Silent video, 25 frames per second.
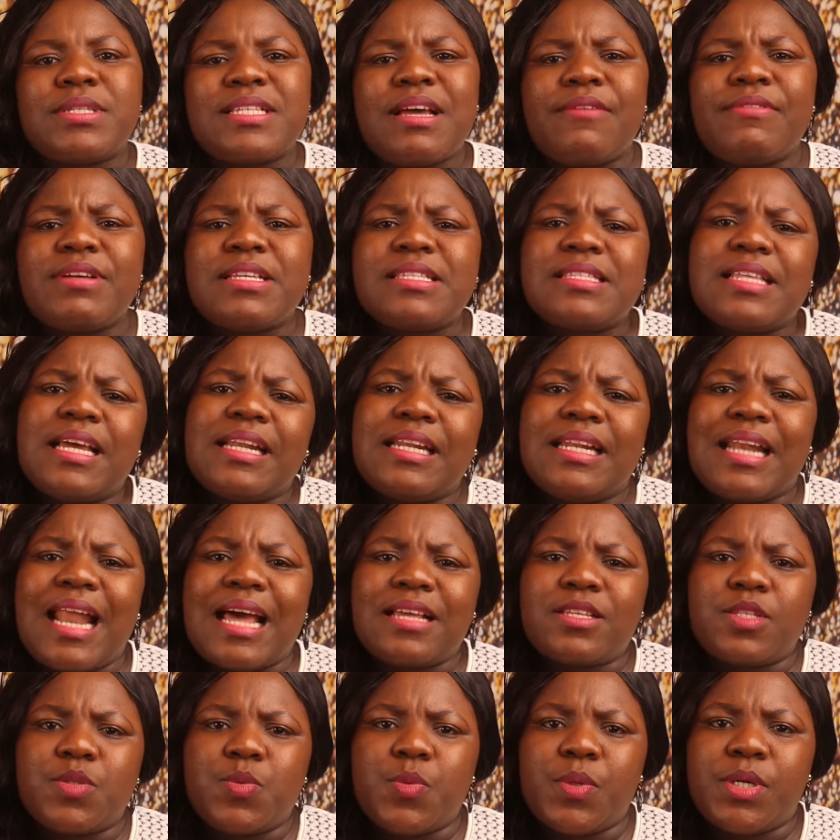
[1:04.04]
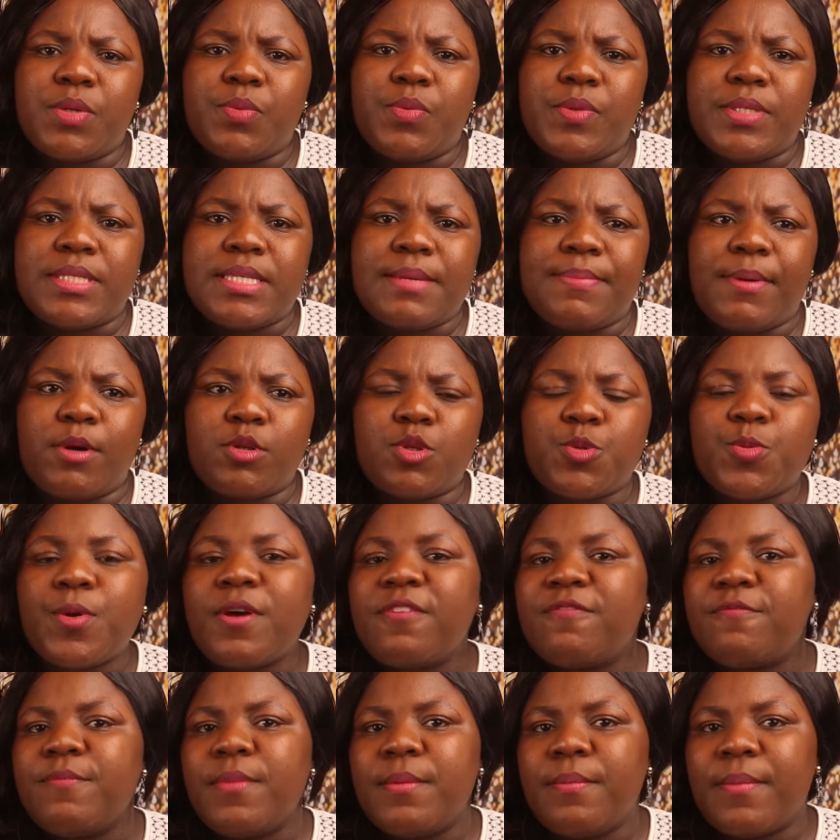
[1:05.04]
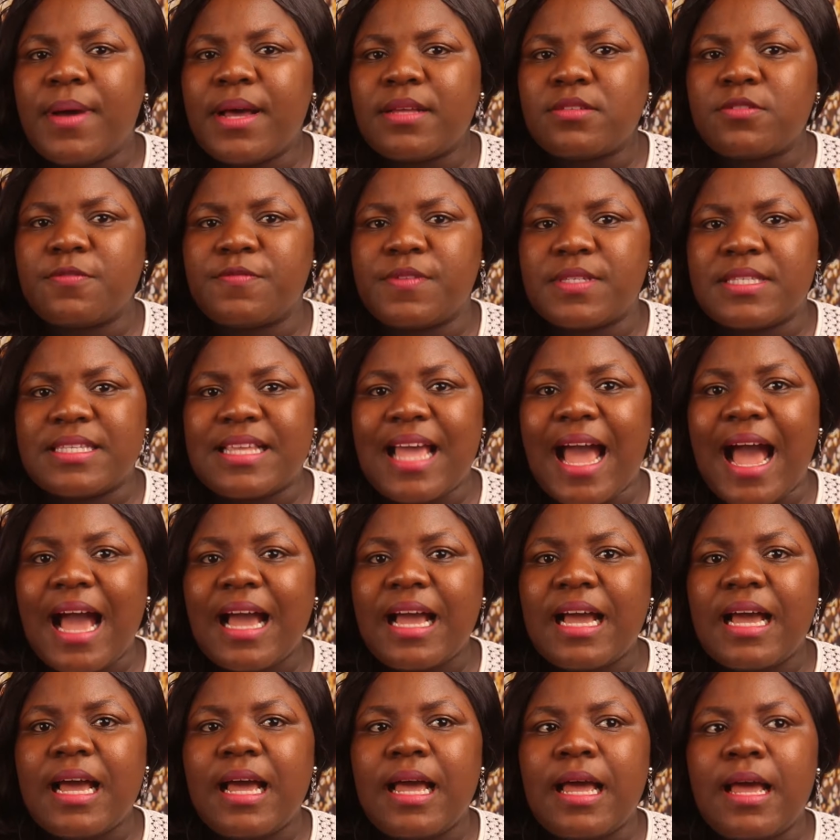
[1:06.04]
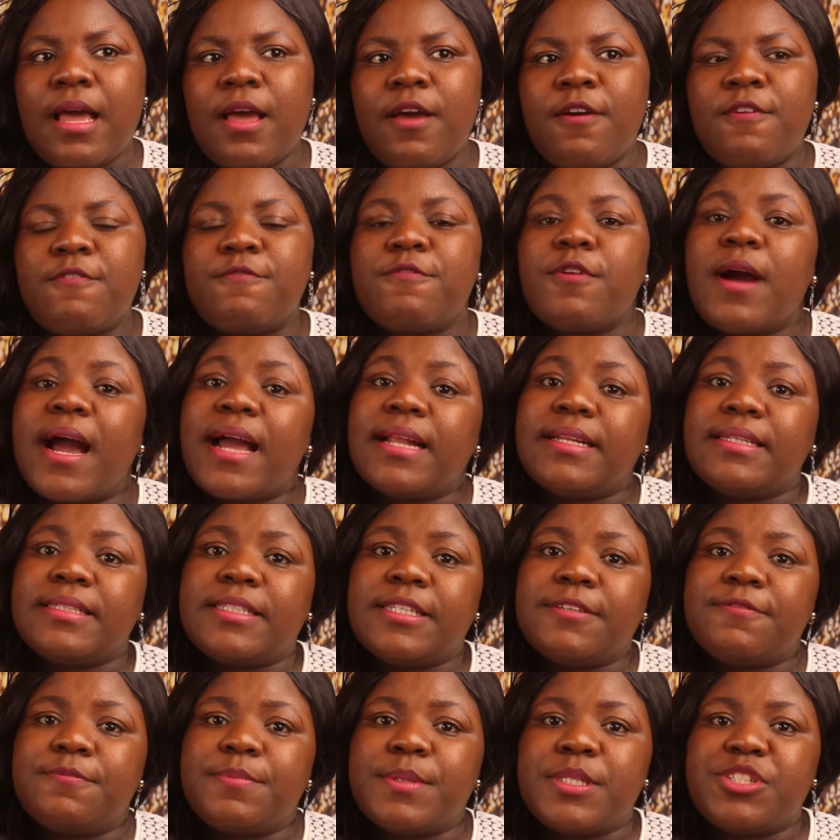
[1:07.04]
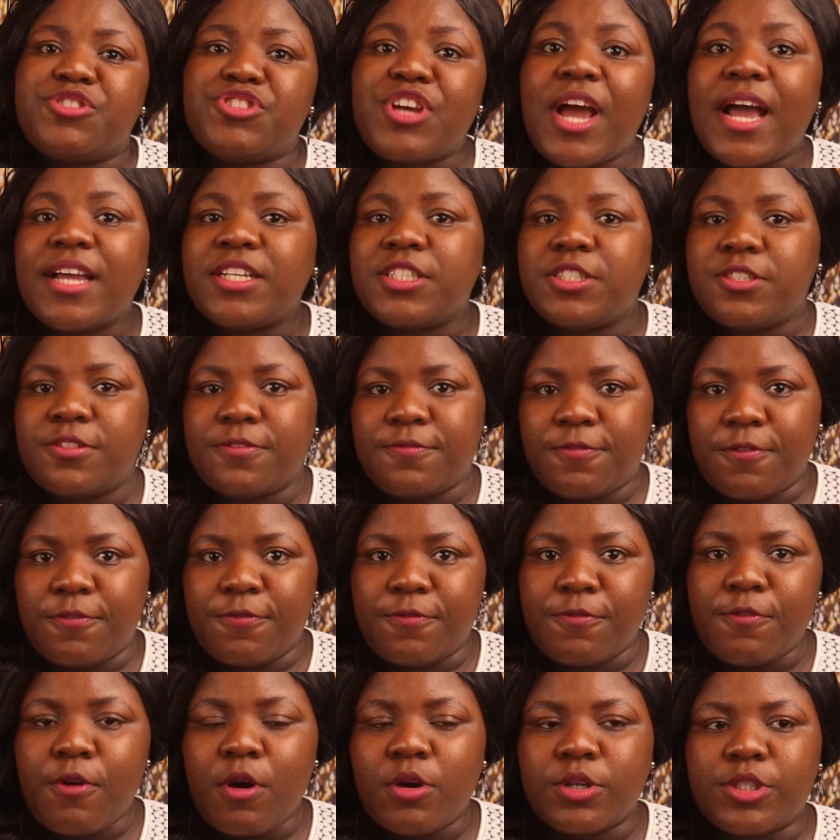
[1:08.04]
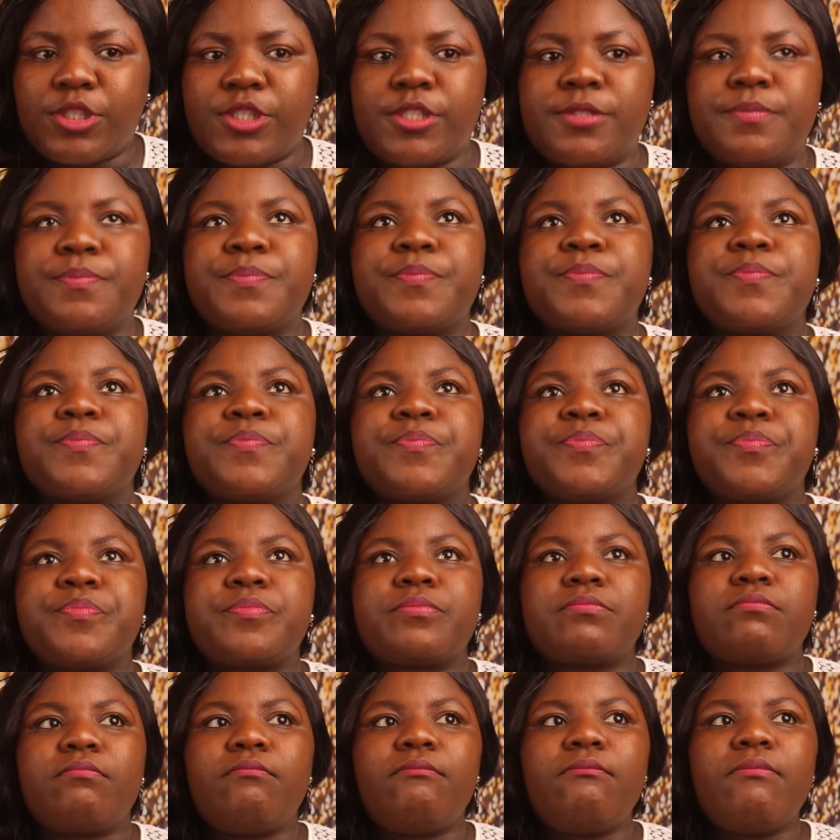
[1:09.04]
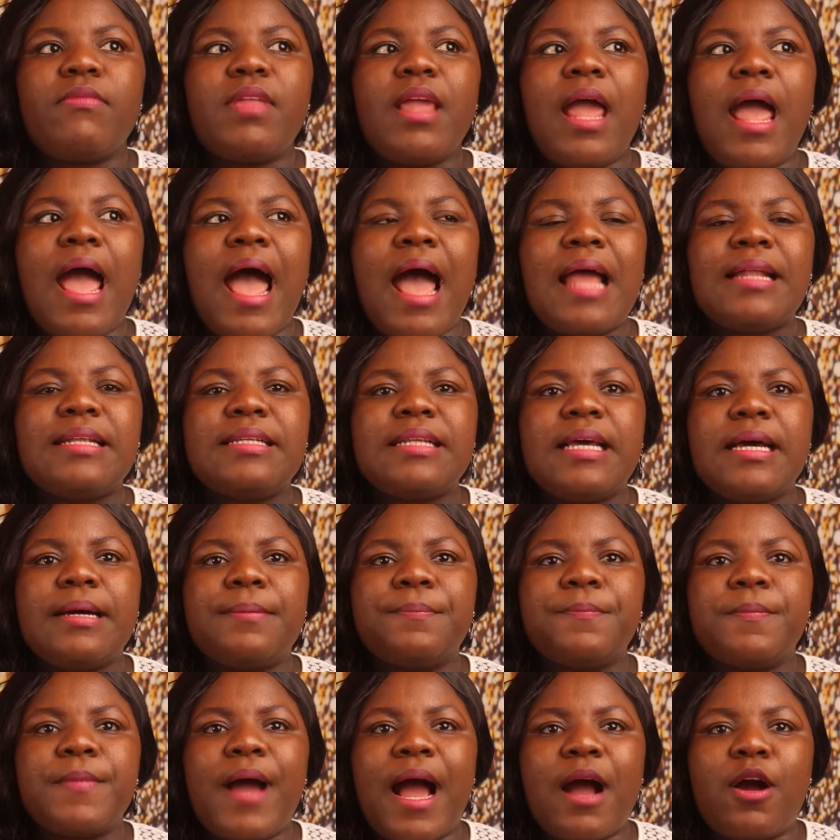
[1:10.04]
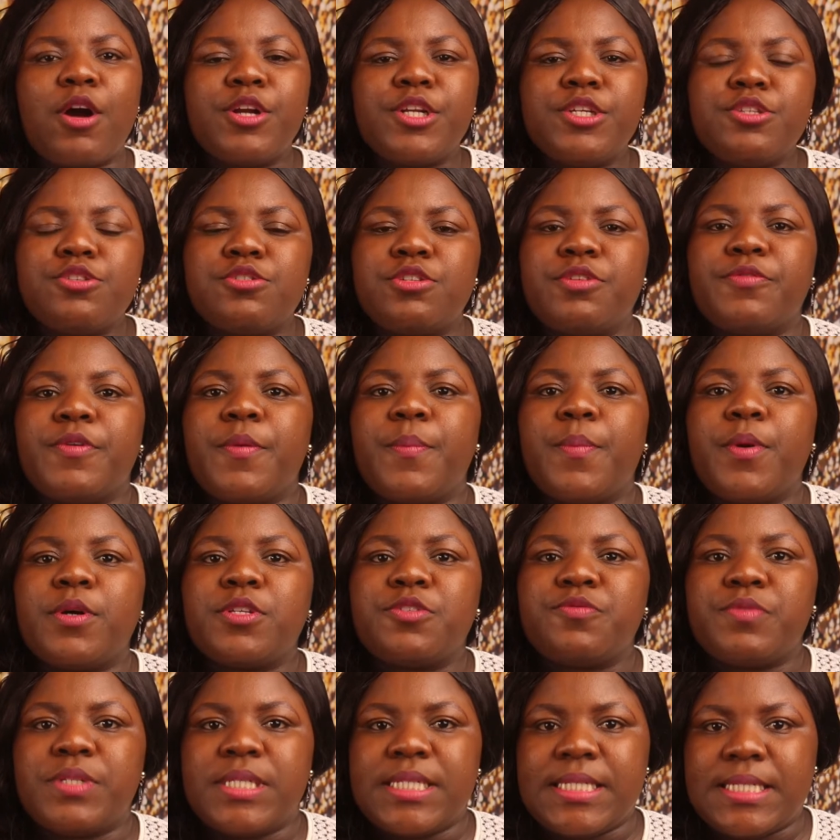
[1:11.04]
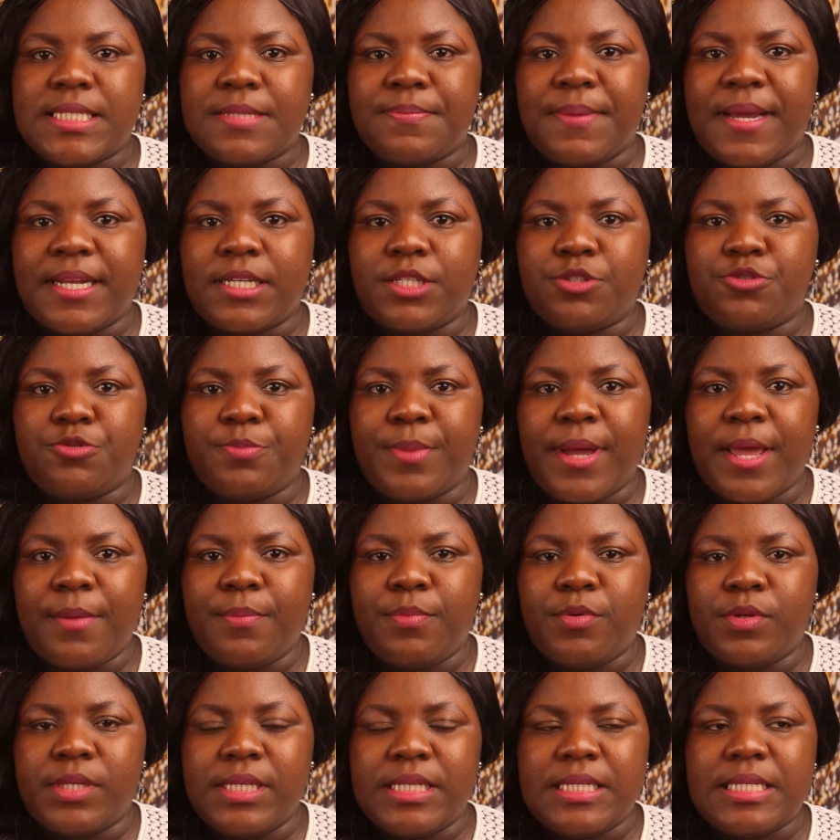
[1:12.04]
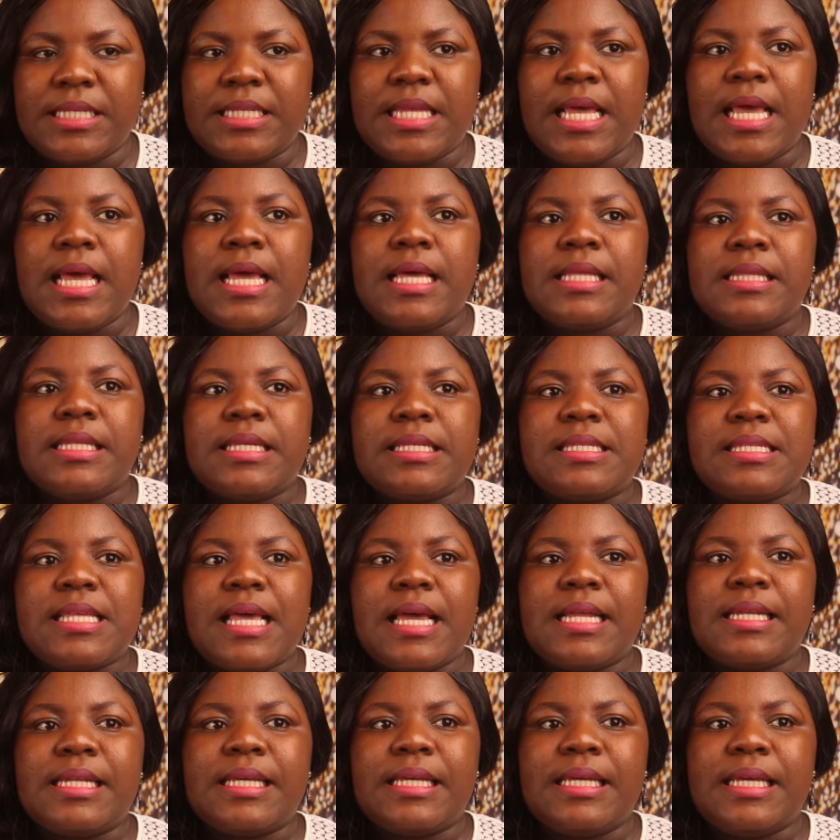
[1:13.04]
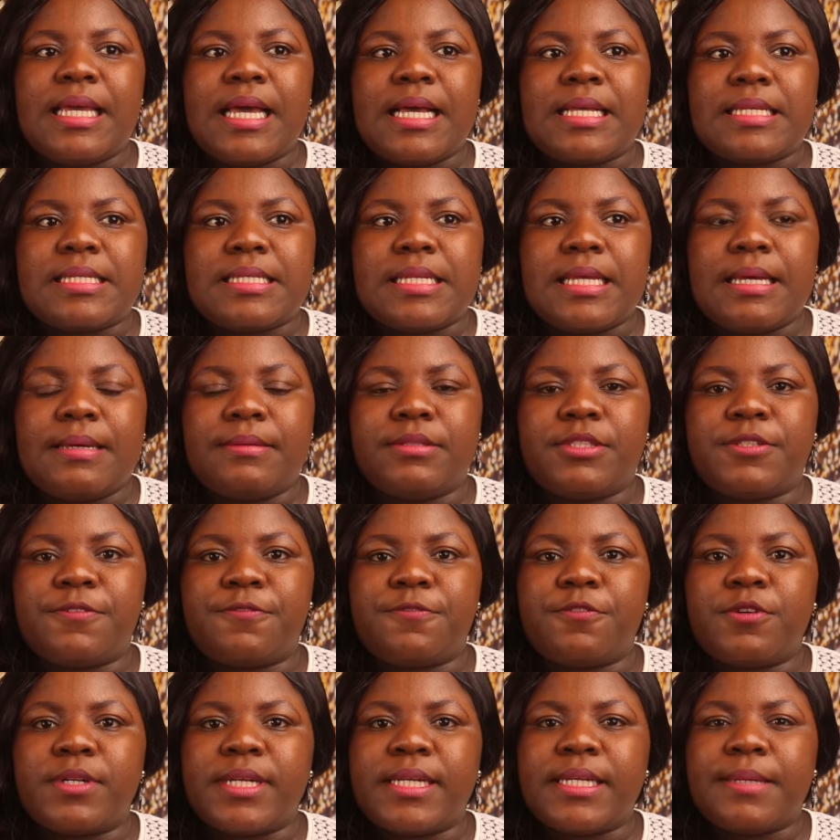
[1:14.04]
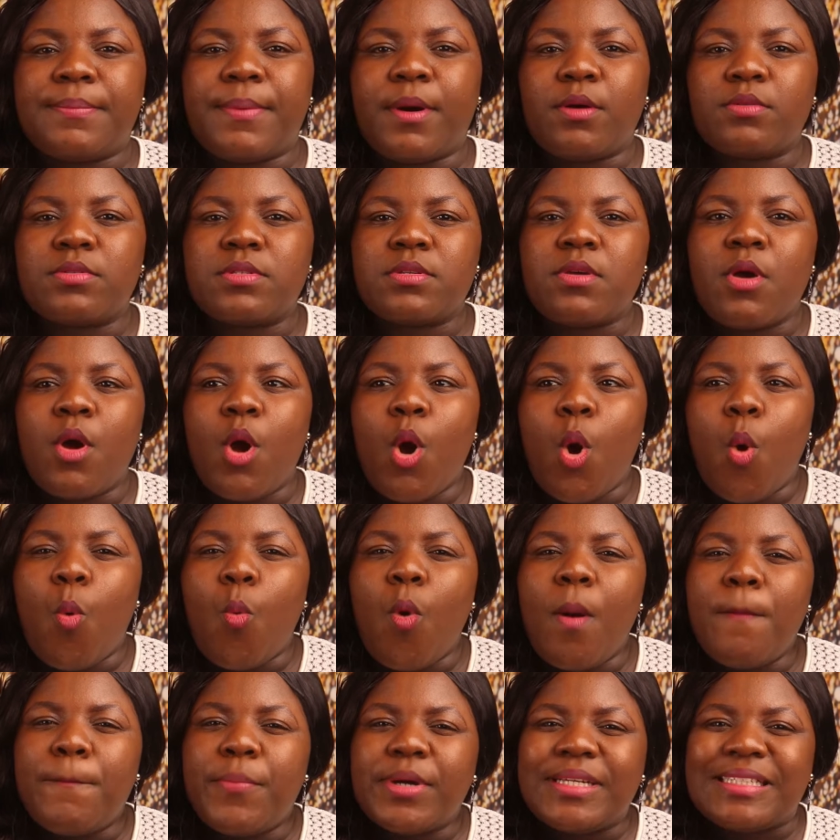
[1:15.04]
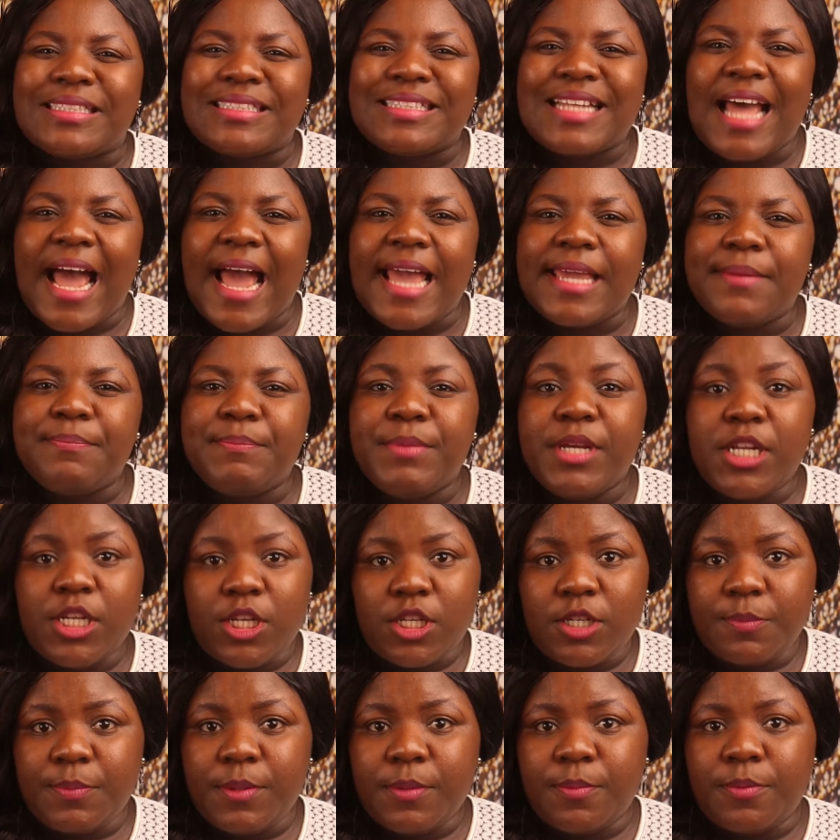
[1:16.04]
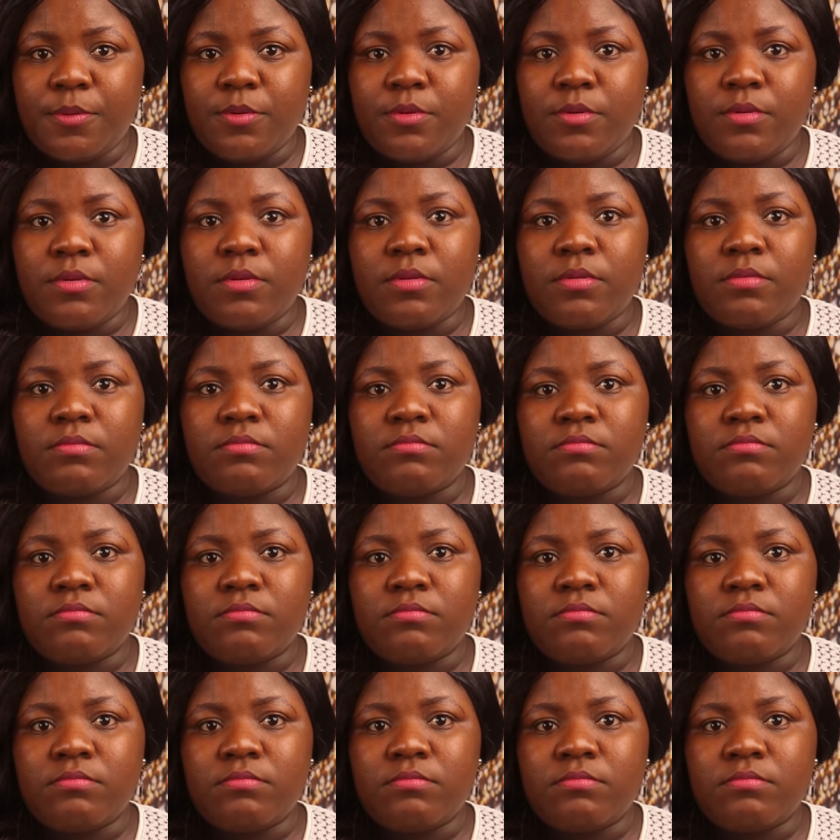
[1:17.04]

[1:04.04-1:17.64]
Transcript: was arrested last week with about 12 members of his gang and they've been charged for fraud. And according to the reports released by the Dubai police, they said he has defrauded about 1.9 million people